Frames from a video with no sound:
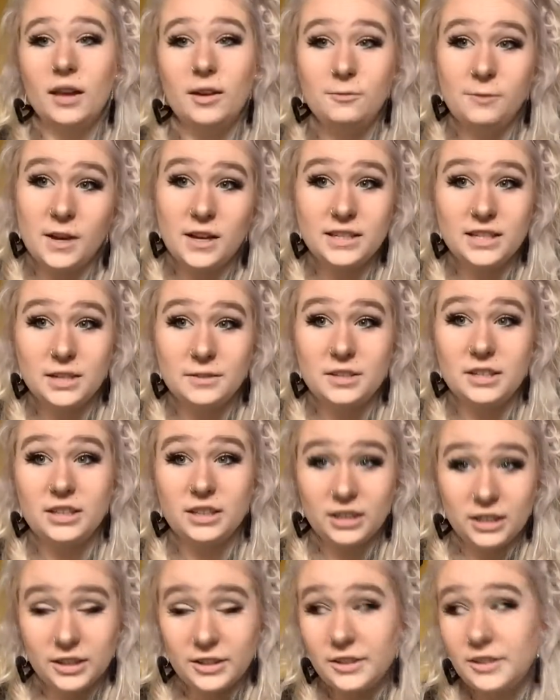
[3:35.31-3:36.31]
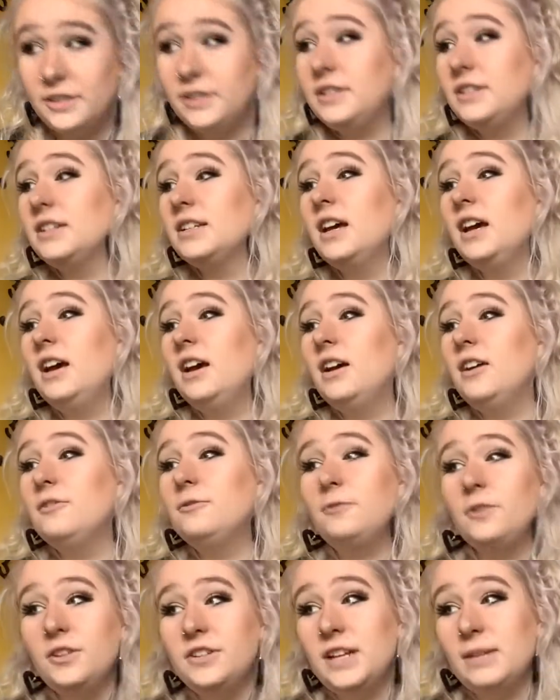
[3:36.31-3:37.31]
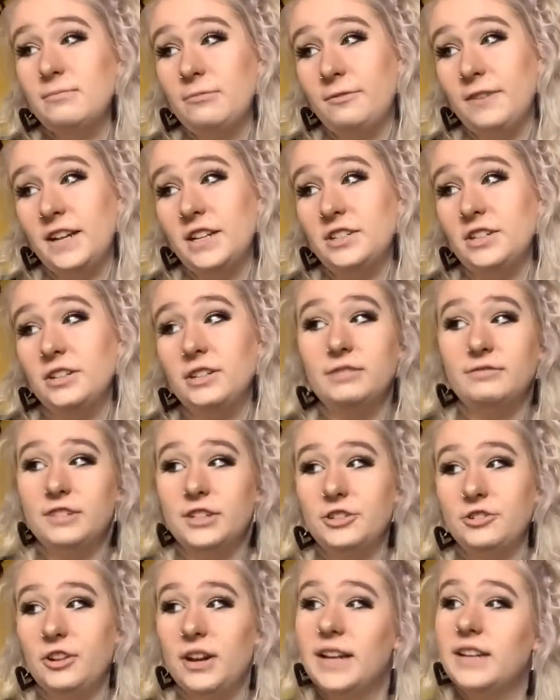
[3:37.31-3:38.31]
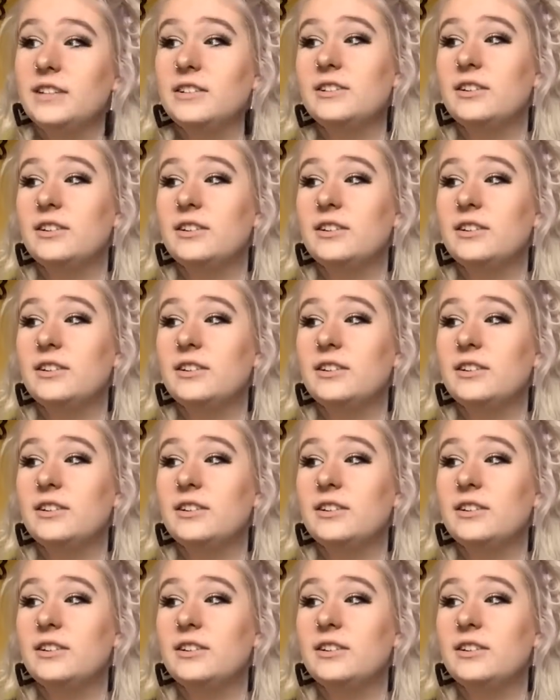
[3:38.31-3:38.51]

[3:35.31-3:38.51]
Aversives include food deprivation, restraint,